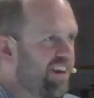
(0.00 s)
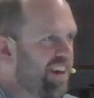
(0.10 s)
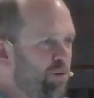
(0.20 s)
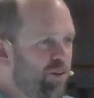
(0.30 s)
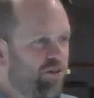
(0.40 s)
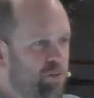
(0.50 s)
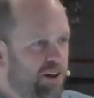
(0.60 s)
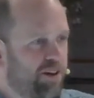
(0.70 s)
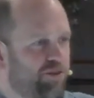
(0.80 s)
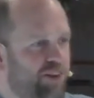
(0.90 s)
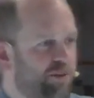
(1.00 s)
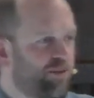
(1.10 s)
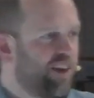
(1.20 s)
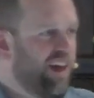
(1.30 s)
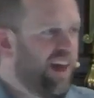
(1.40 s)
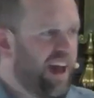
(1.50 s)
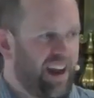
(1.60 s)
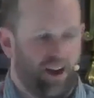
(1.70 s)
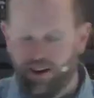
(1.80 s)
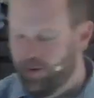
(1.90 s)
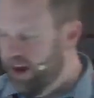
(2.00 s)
here with us, my name's James, and I'm going to be